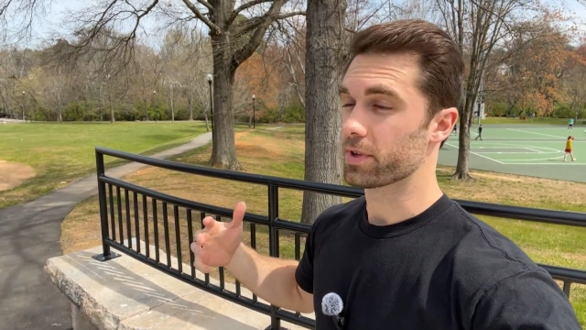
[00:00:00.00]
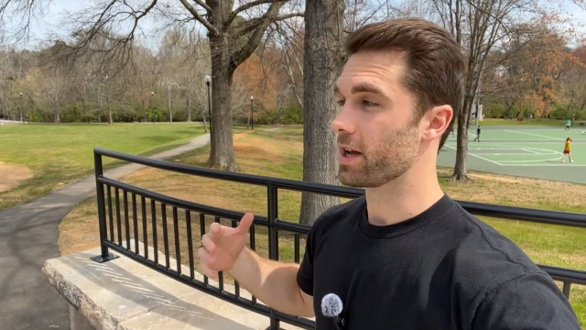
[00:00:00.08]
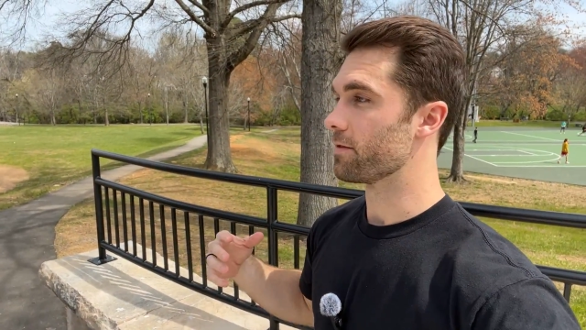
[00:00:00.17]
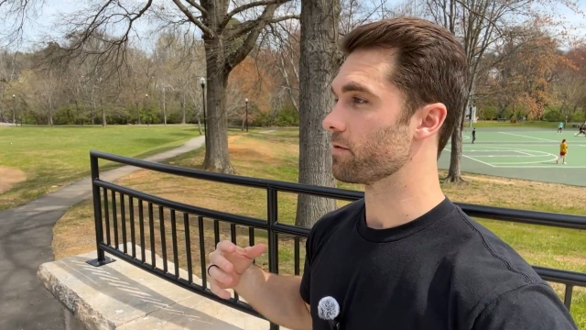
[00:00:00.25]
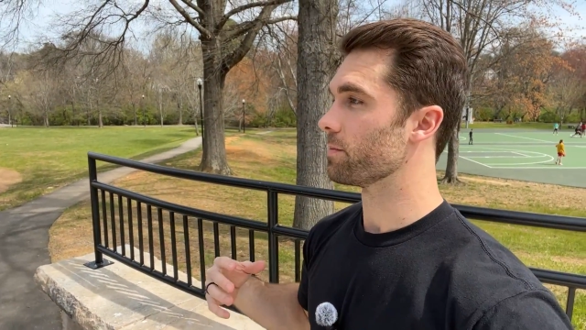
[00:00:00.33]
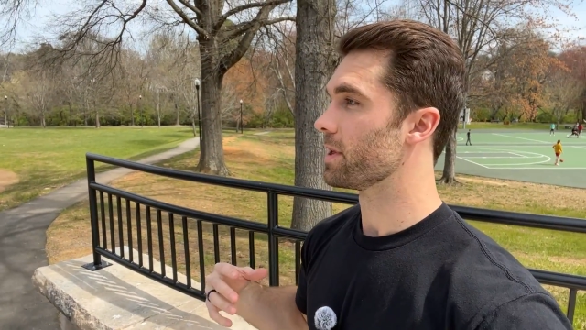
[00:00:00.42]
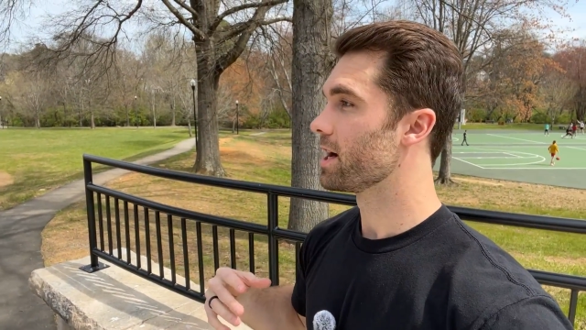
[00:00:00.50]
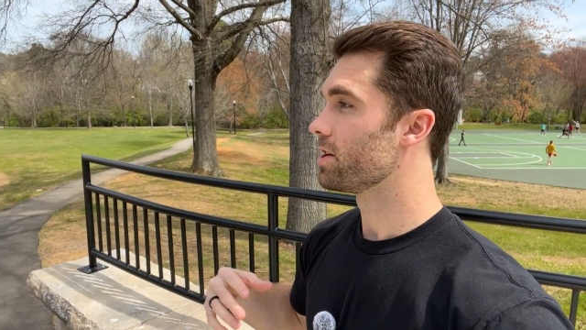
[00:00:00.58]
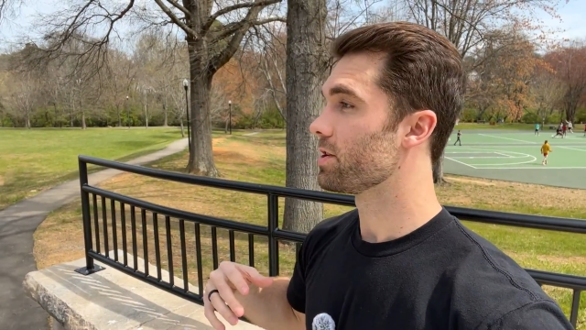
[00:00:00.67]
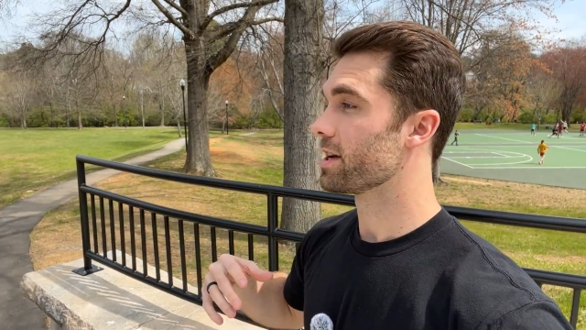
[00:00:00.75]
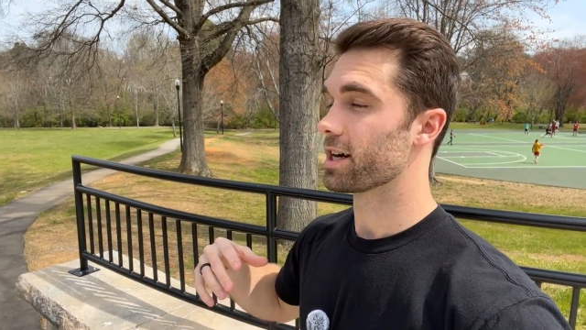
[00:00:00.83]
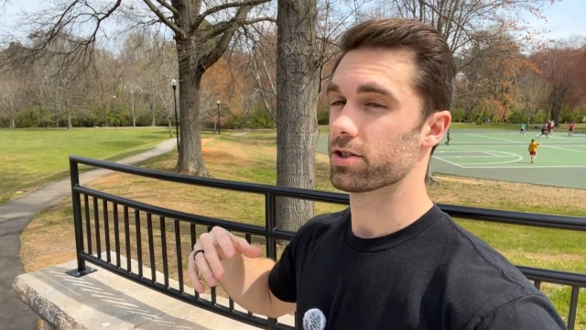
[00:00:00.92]
And from there,
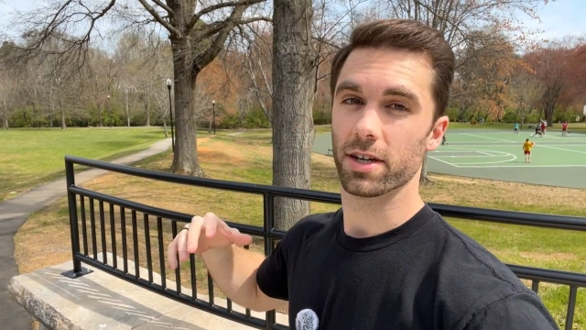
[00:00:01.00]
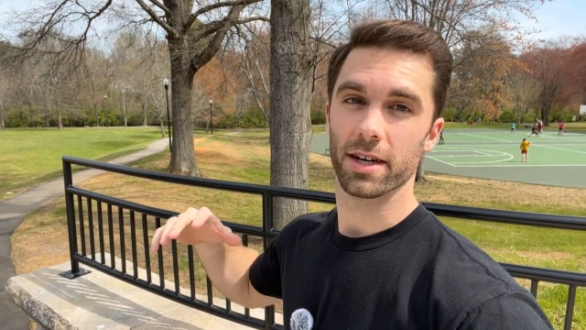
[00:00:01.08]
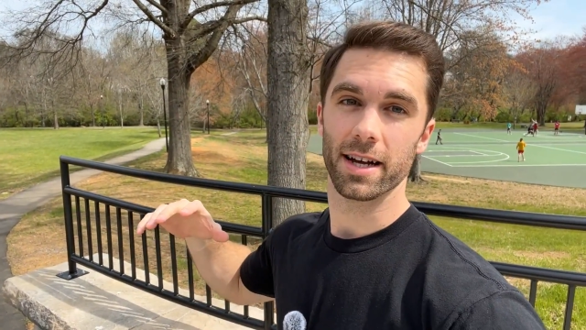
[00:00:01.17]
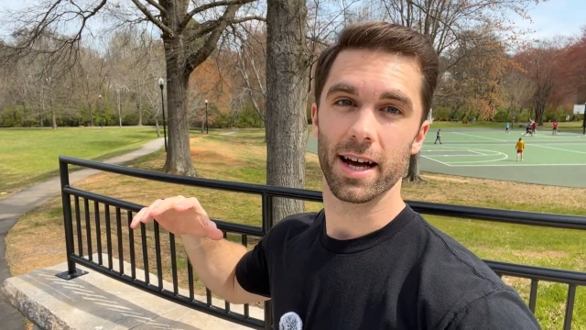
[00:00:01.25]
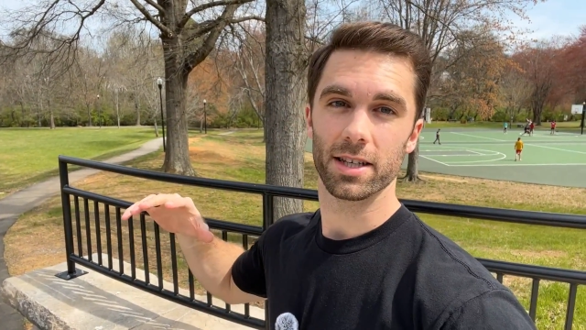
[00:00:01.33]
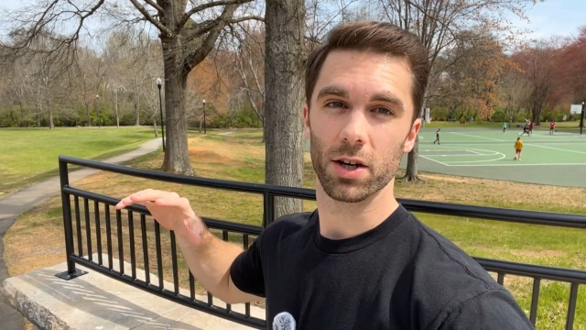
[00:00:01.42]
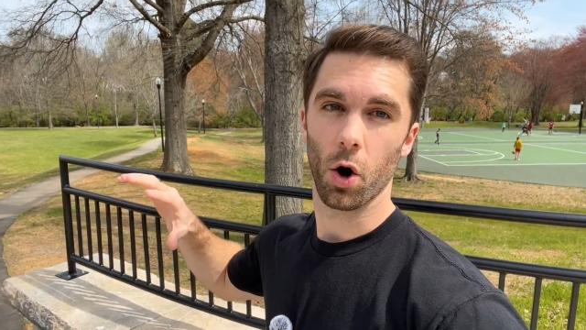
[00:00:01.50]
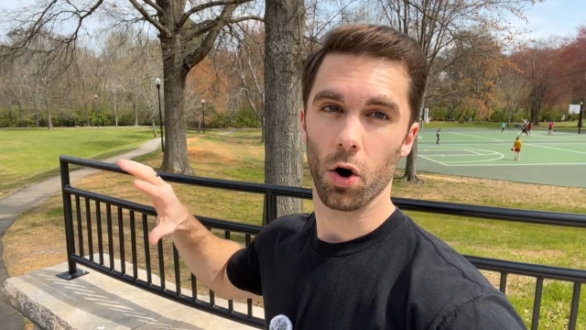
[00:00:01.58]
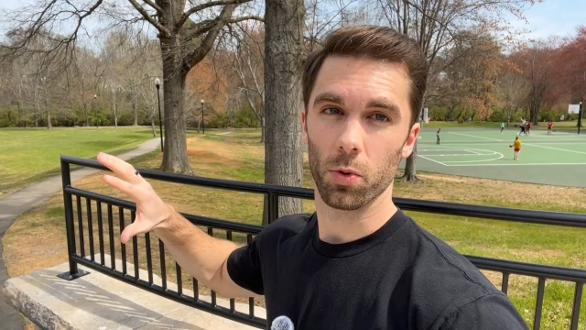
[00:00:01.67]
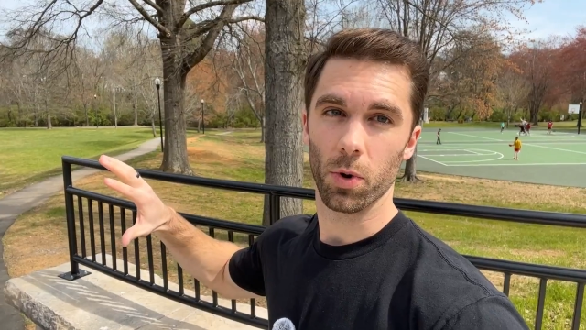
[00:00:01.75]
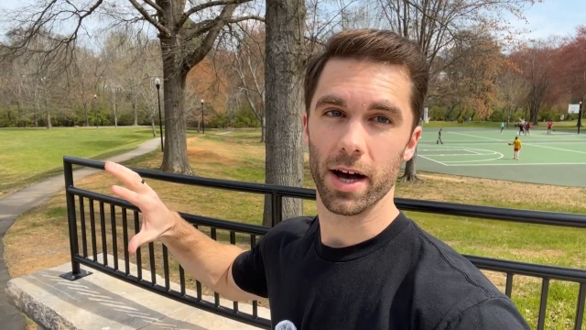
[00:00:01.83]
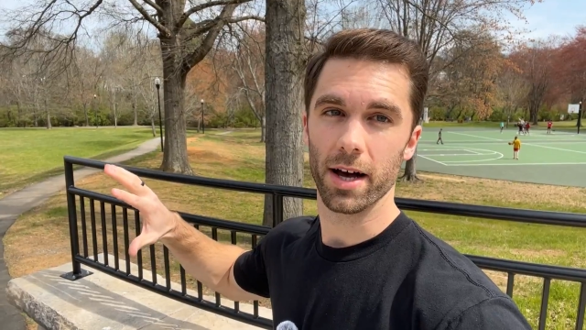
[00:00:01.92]
you can actually connect all
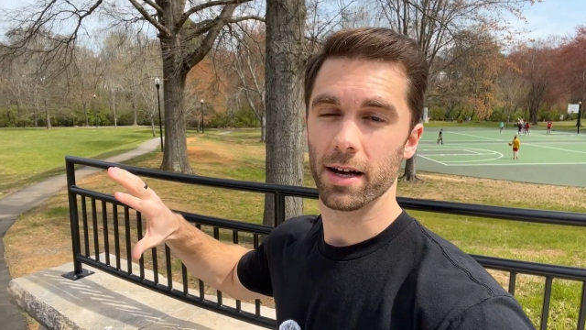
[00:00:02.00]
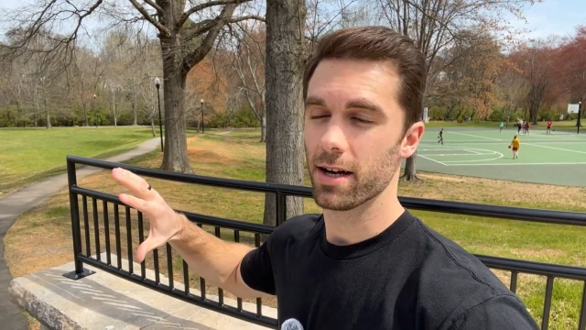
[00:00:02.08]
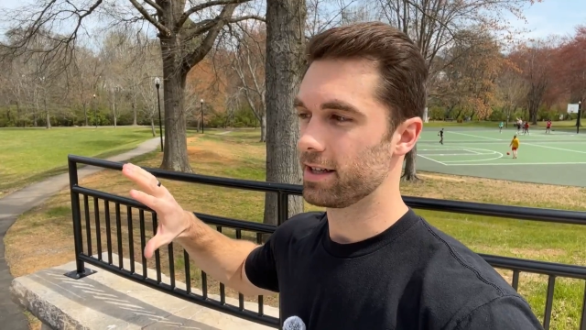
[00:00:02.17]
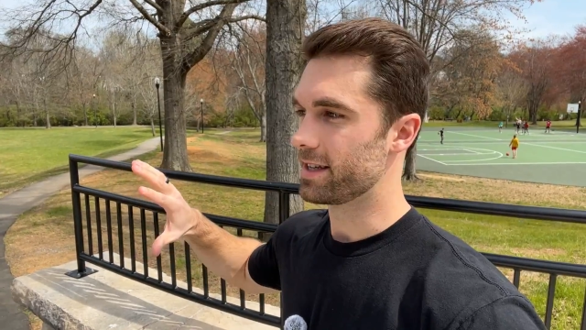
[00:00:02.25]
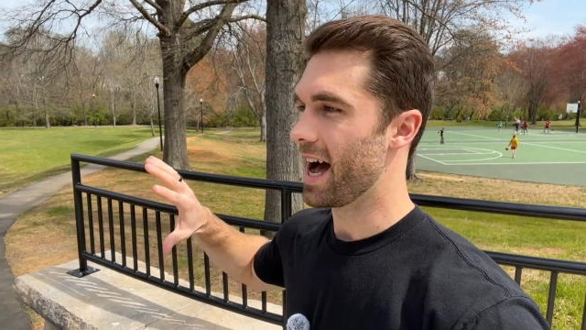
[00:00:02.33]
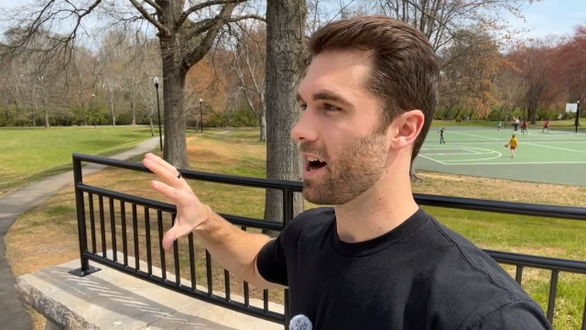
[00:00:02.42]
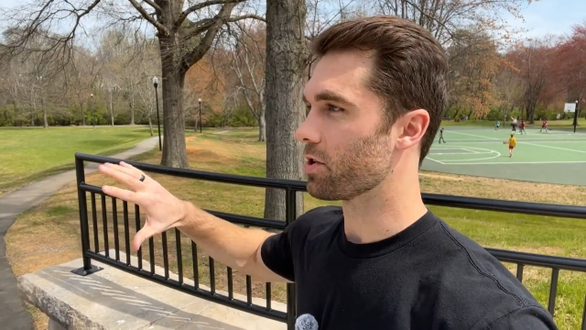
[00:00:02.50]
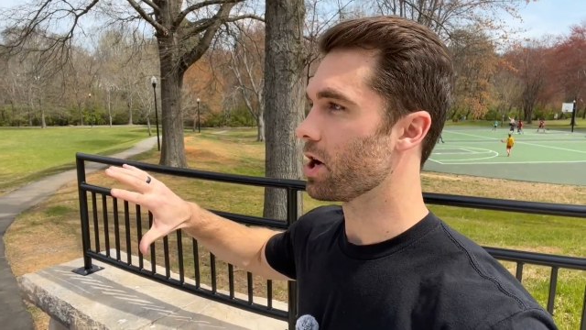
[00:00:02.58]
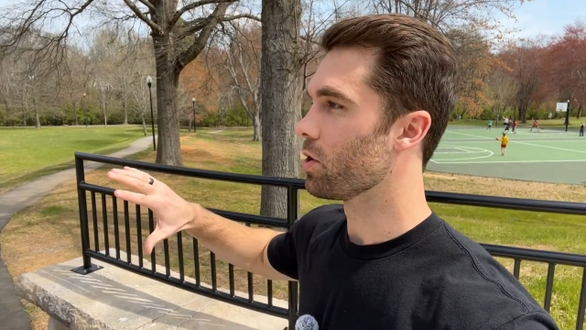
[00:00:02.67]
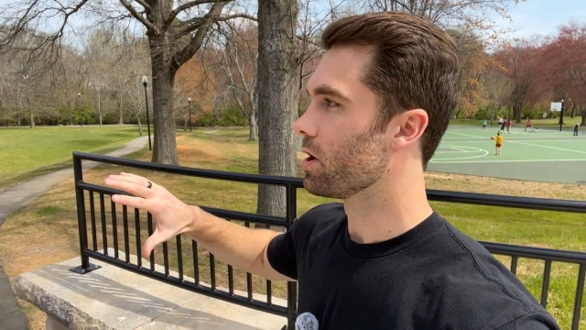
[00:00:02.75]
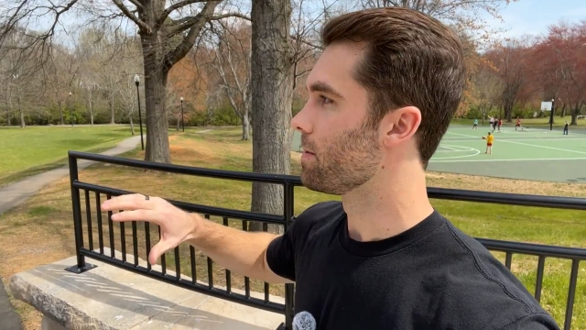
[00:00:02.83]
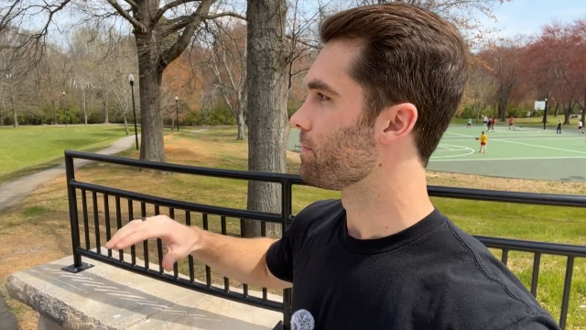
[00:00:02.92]
the way to
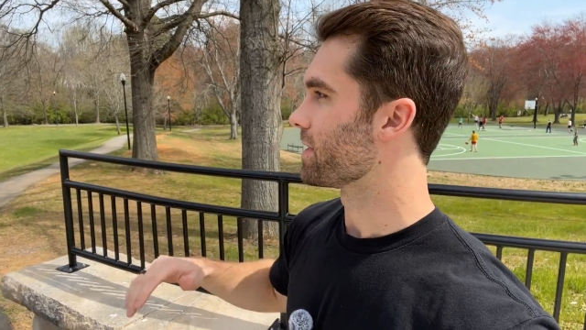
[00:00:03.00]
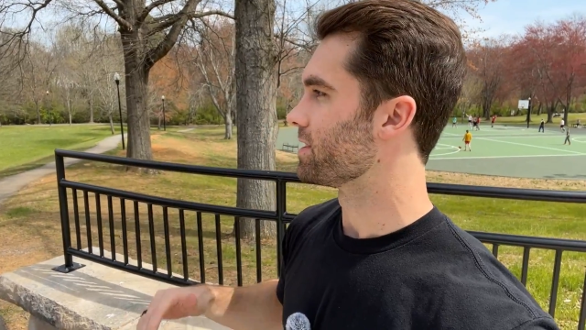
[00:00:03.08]
Alcoa.